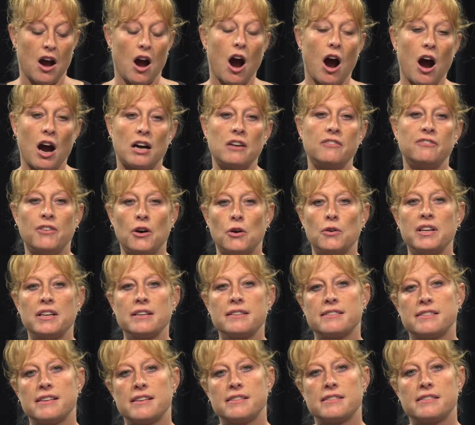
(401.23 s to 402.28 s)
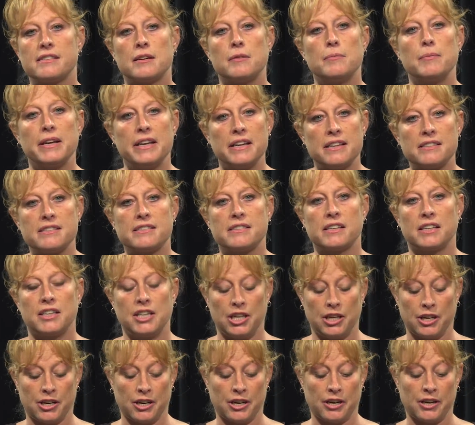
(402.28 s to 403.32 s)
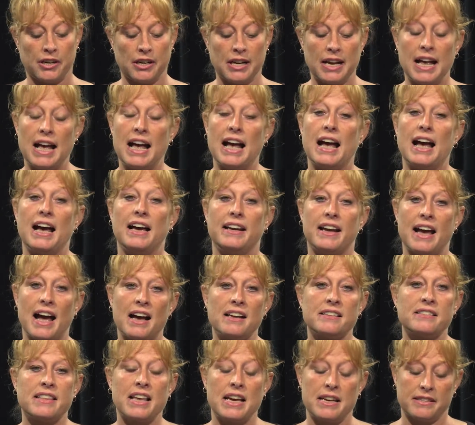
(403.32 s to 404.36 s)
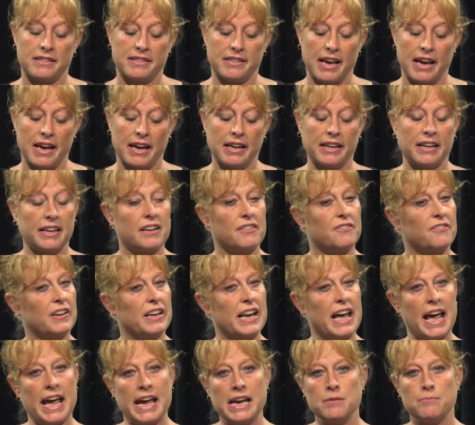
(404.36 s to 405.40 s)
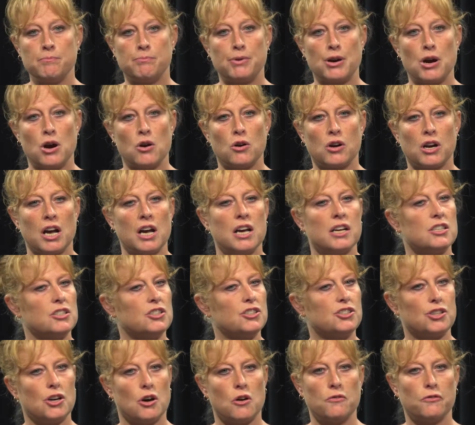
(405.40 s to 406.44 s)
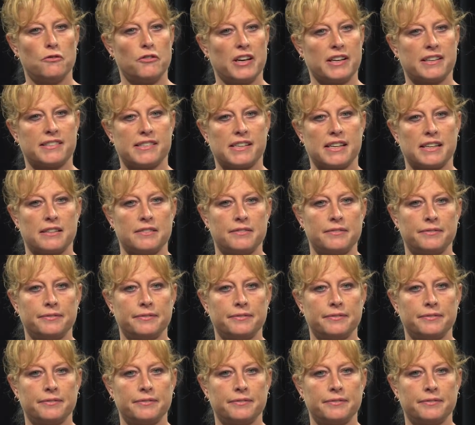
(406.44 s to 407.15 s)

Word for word: Our voting system is secure. And as they say, if it ain't broke, don't fix it.